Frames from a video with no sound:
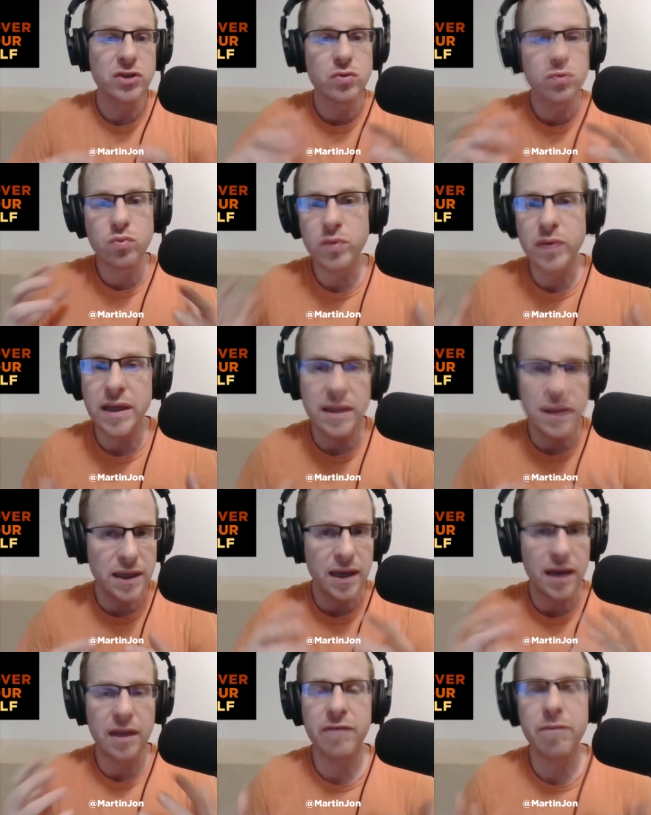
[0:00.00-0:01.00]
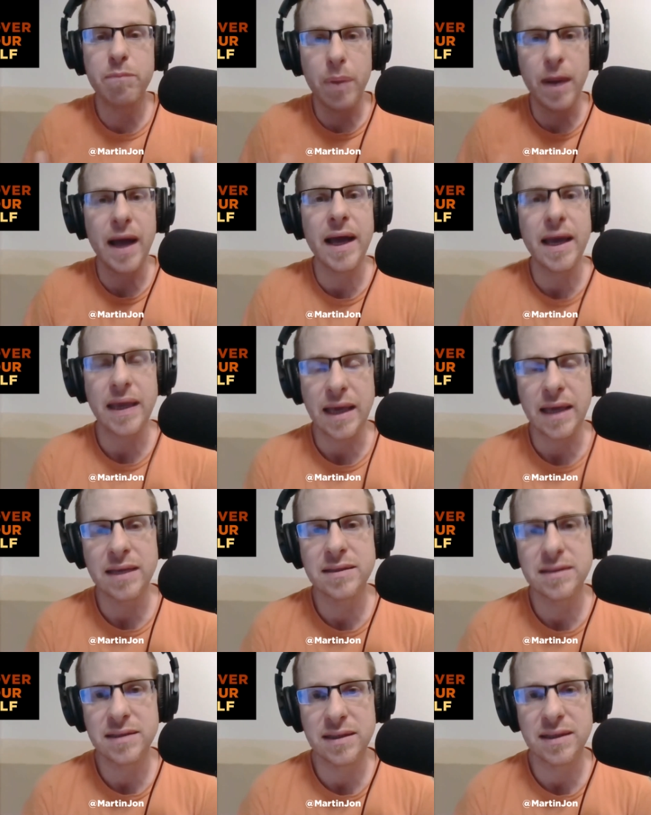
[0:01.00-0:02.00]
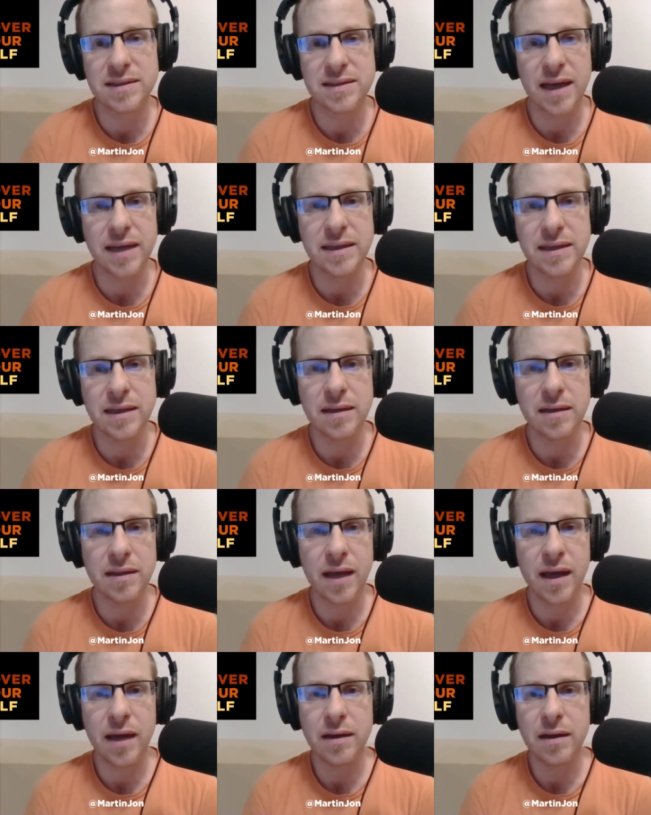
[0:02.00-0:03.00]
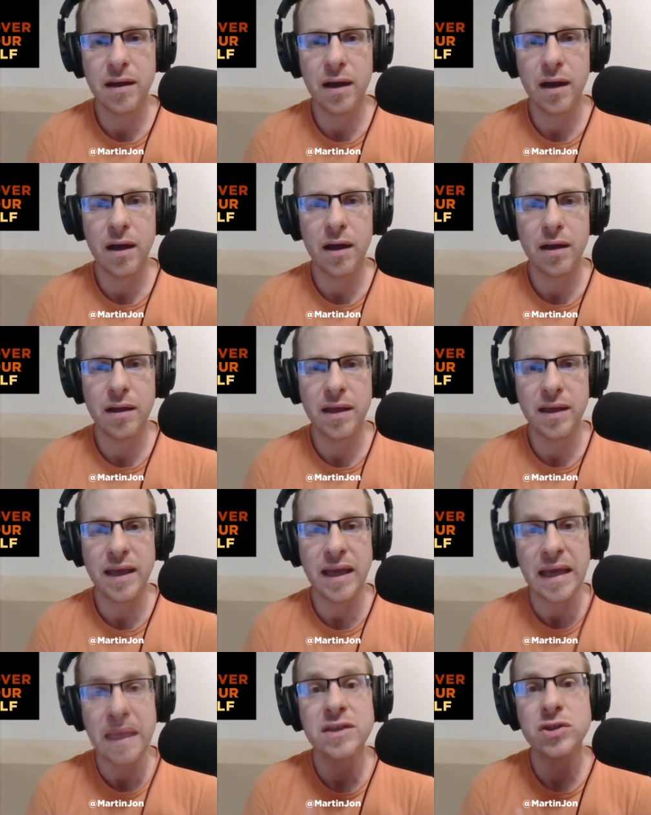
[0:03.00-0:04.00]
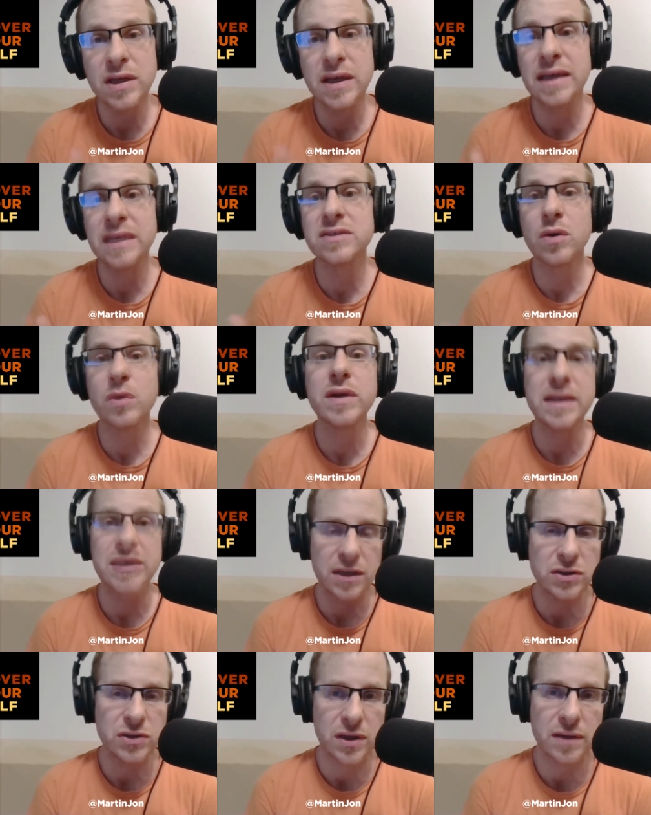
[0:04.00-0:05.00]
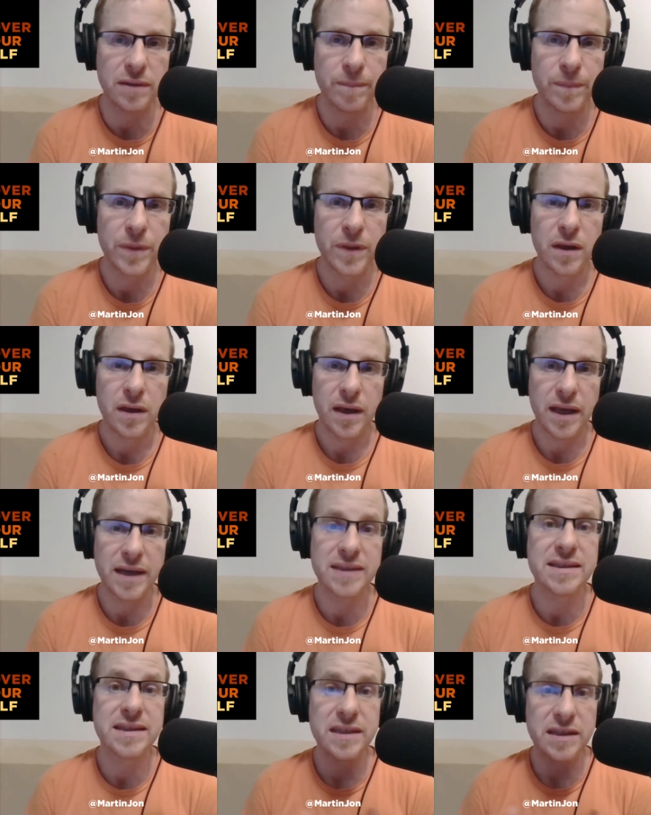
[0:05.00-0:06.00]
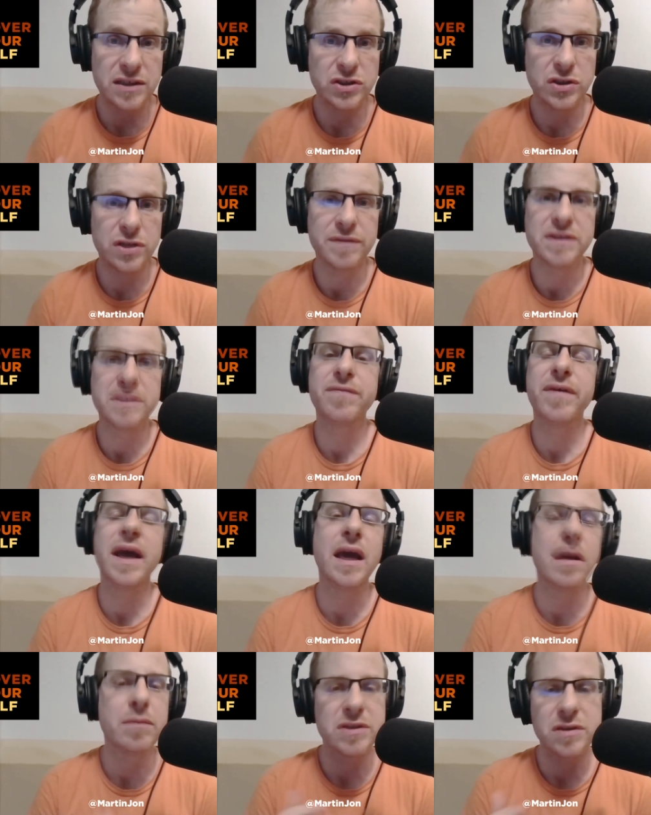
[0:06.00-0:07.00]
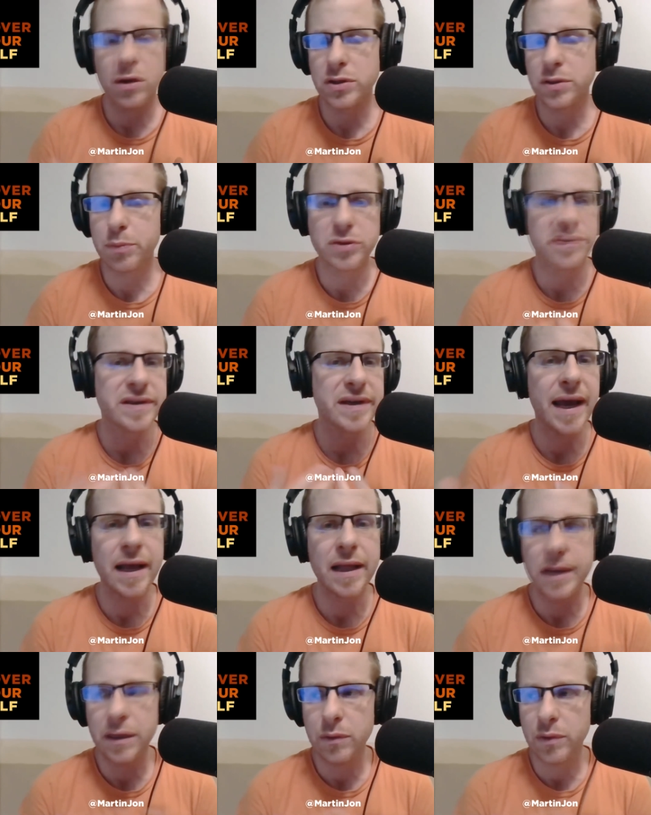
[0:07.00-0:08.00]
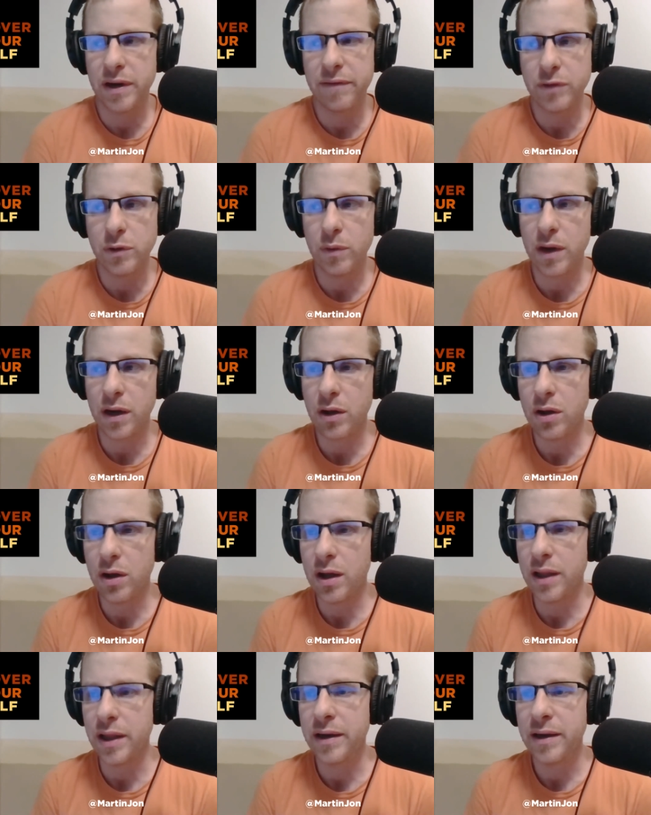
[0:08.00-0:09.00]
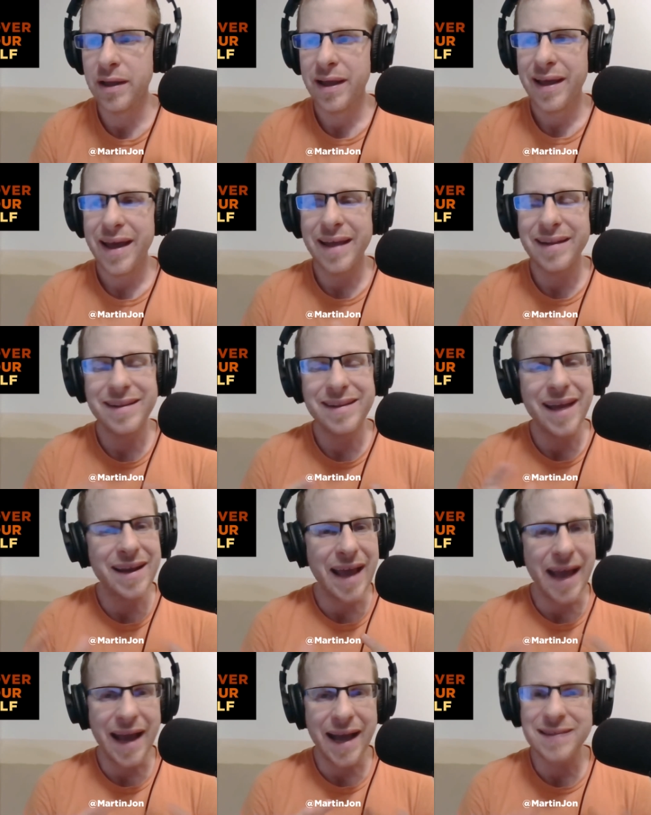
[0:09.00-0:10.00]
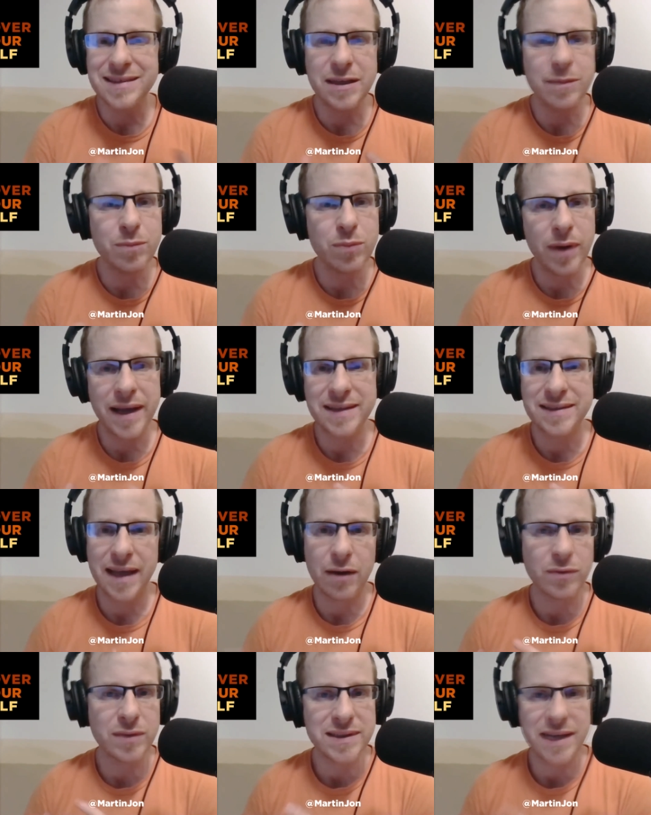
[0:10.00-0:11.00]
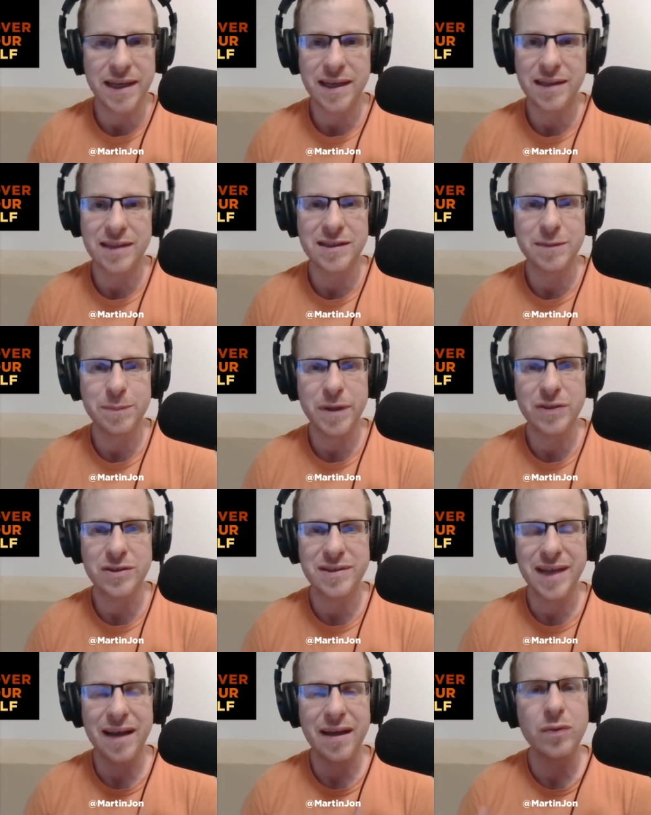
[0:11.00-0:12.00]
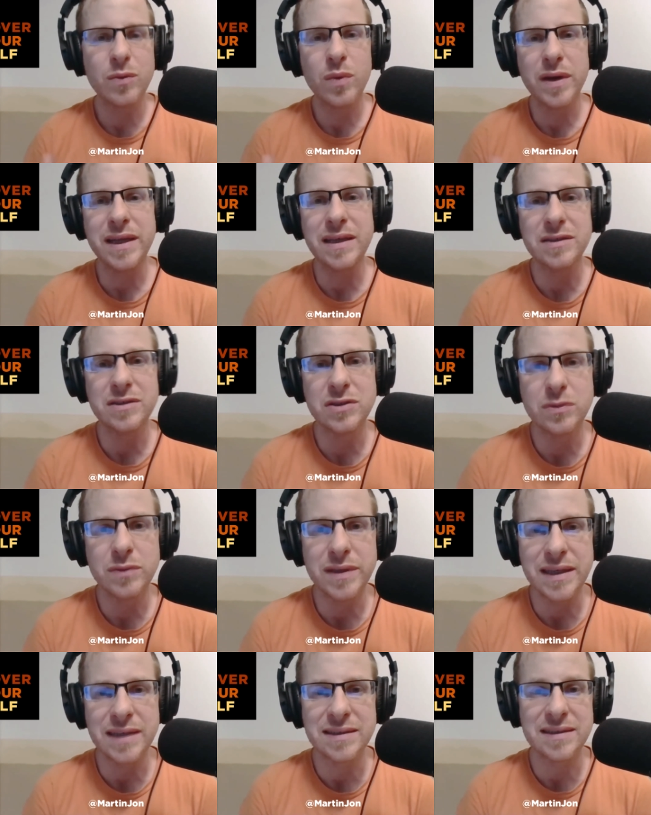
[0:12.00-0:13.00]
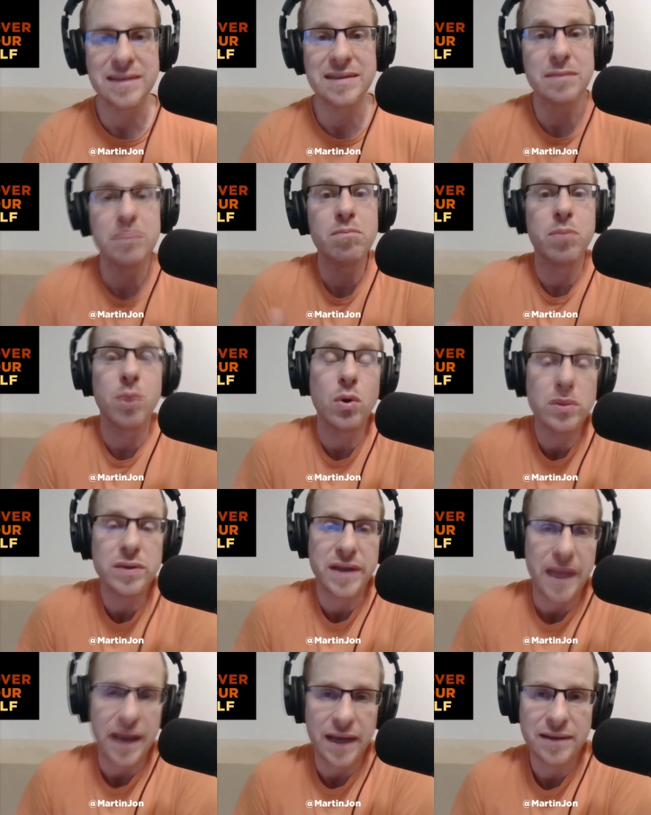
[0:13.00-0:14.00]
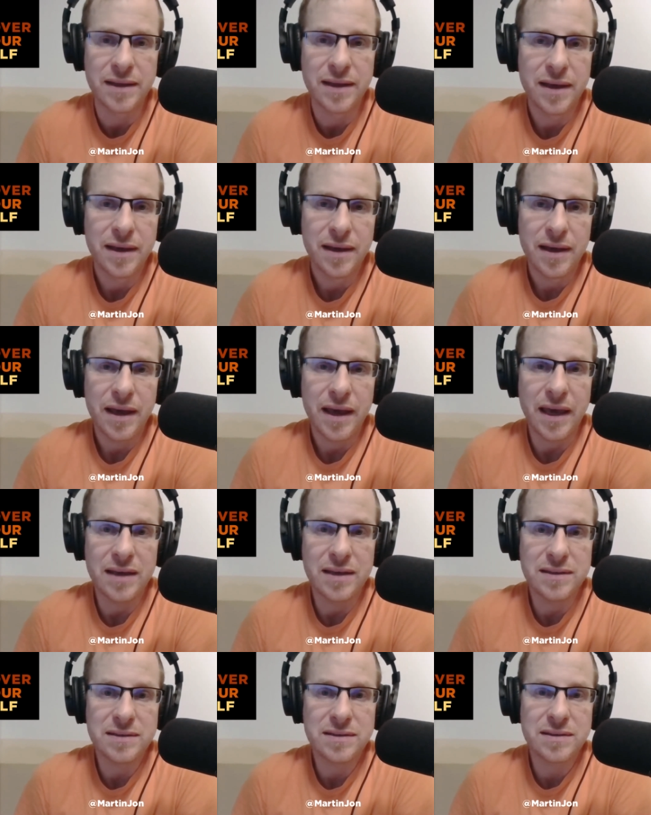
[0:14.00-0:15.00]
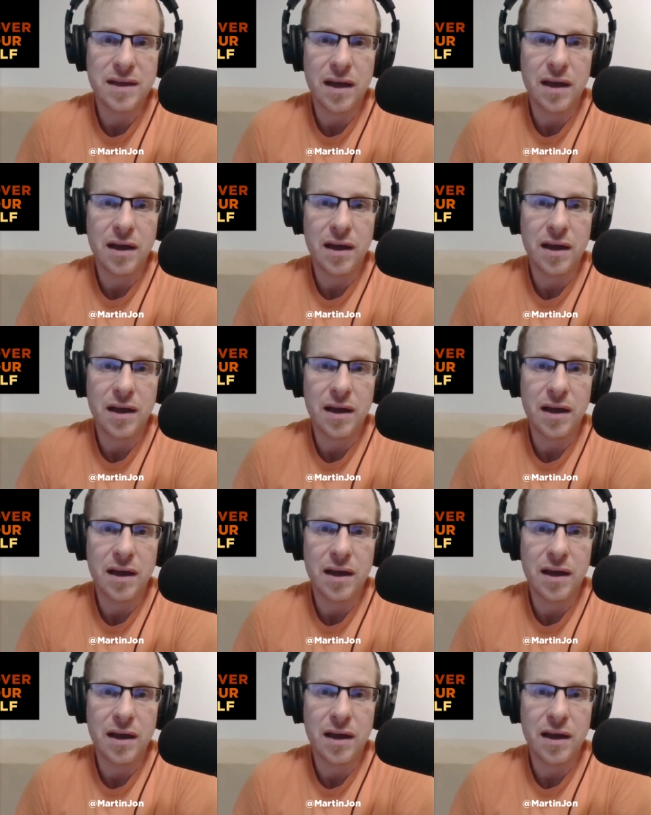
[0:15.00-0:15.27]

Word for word: really kind of buying into this idea that into his own addiction and his addiction of his fame, his cult of personality, whatever you want to call it. And as he breaks that ridiculous speech down, what he's doing is he's emboldening his